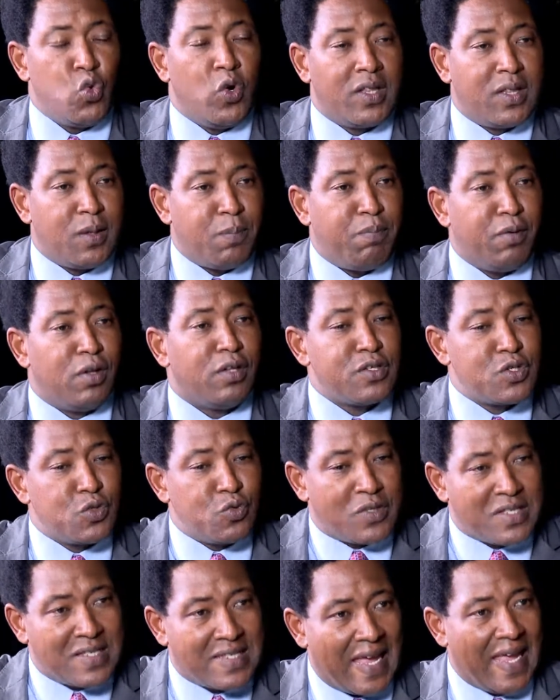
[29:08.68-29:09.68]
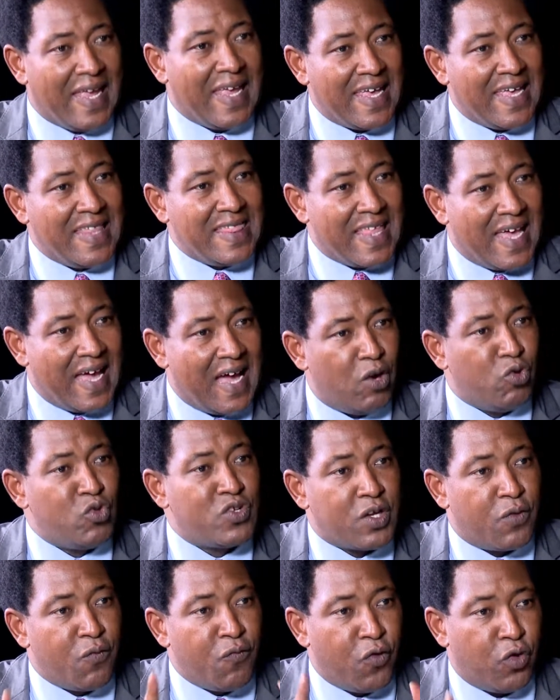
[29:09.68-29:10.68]
had the balls to stay in the House
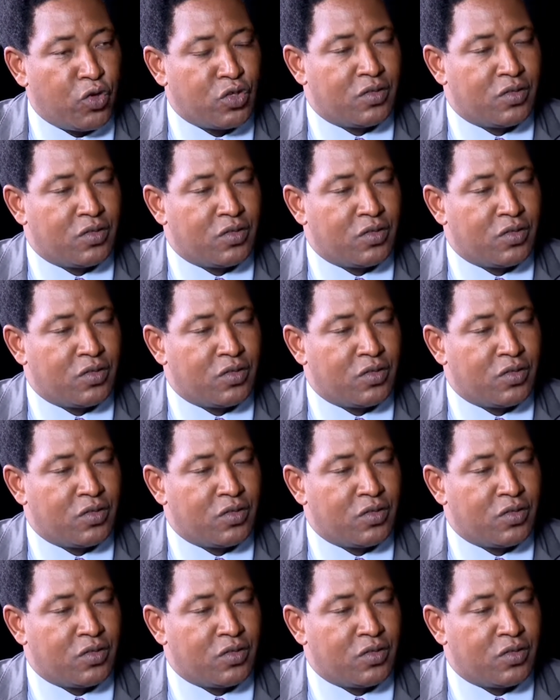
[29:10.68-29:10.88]
and vote.